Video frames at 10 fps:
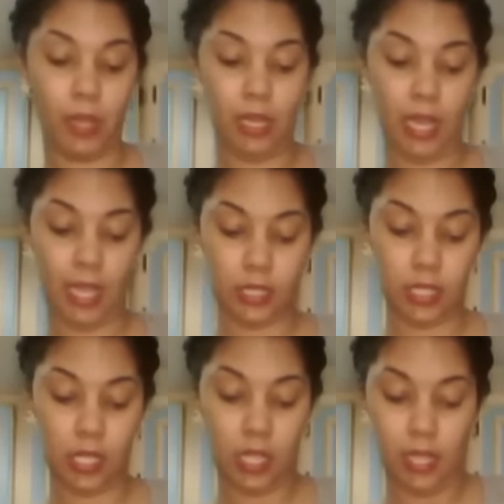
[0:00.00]
with
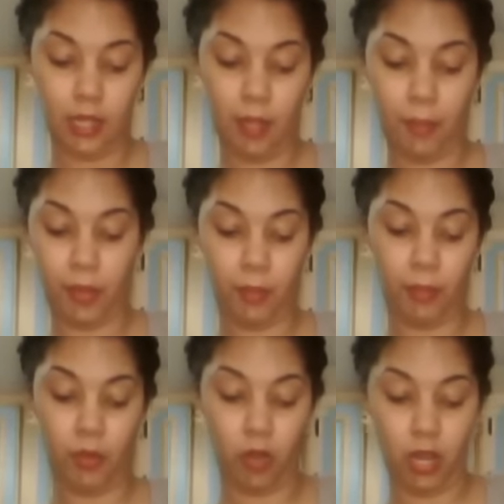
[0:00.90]
less than put
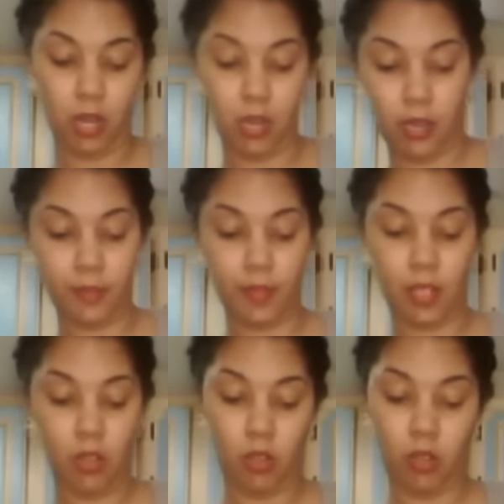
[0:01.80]
more,
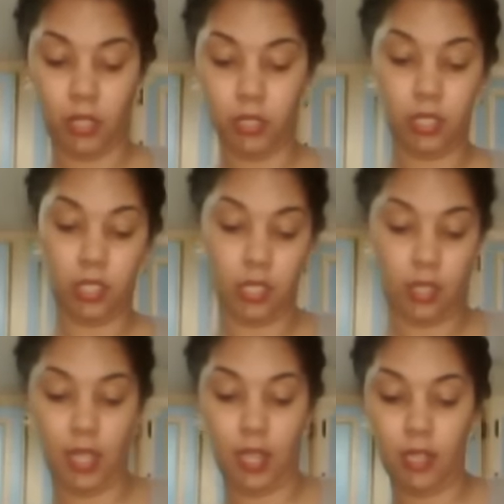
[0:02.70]
or
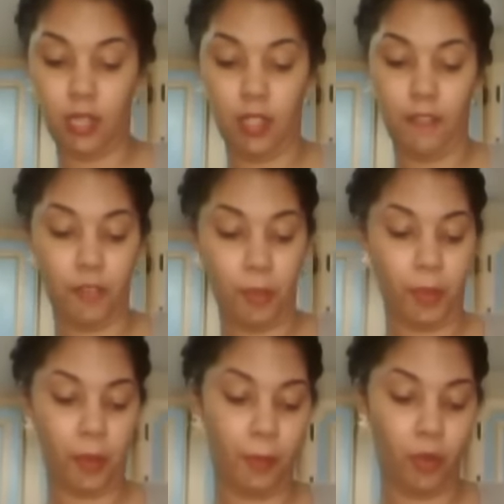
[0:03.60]
then if you
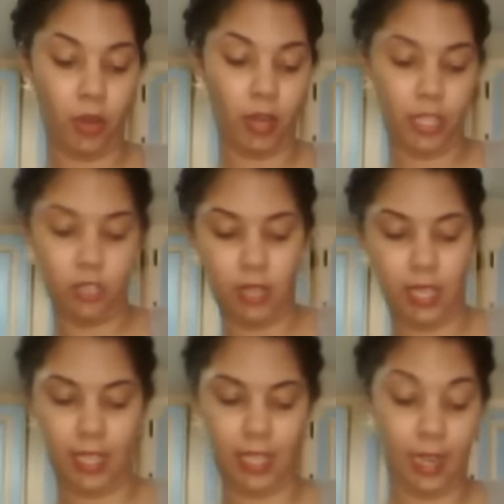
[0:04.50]
put more and you
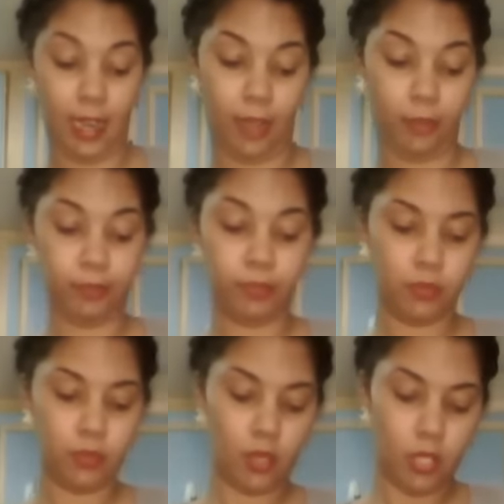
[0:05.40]
can't get it out.
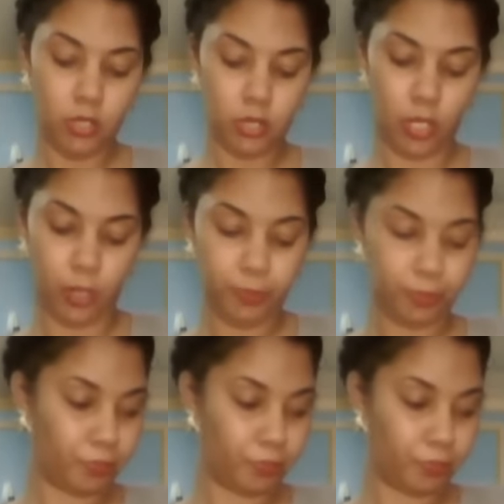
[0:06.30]
So